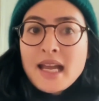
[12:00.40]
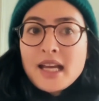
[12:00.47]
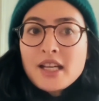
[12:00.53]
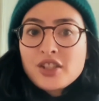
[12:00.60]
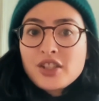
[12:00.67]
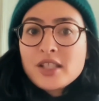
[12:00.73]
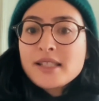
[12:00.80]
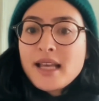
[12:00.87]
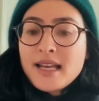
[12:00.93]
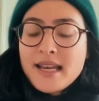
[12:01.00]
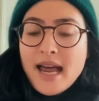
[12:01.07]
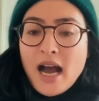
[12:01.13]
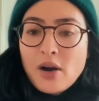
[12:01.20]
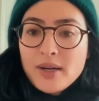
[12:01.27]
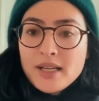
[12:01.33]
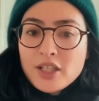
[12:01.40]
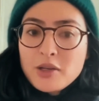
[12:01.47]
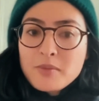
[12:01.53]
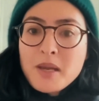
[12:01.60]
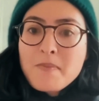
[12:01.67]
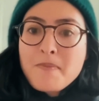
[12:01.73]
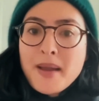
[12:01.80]
It's just that now it's
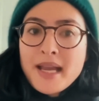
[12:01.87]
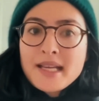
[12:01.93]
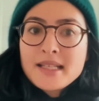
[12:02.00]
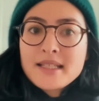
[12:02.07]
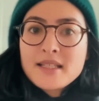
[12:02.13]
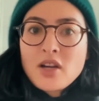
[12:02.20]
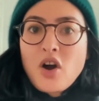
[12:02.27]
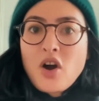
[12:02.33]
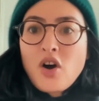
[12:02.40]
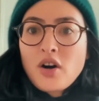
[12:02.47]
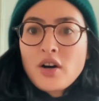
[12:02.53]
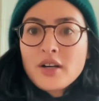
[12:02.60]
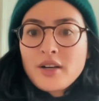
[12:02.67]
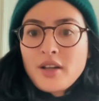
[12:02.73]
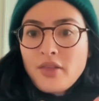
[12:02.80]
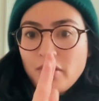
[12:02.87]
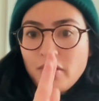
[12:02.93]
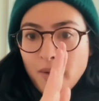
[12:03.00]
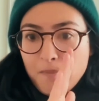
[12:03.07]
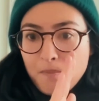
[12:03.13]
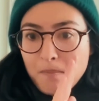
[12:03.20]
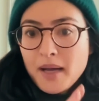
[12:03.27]
going to be based on
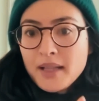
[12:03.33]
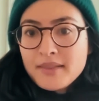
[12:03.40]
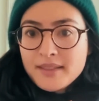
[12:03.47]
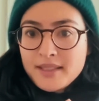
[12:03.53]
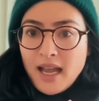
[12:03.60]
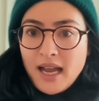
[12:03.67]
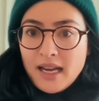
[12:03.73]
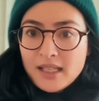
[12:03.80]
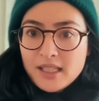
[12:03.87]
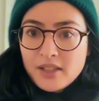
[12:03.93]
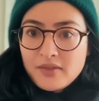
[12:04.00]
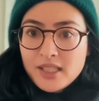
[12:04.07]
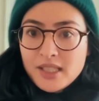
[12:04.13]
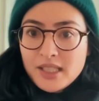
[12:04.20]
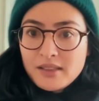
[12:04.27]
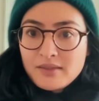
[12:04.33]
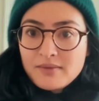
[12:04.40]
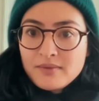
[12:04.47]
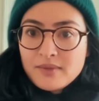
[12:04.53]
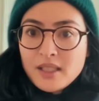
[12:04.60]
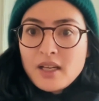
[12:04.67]
the month's activity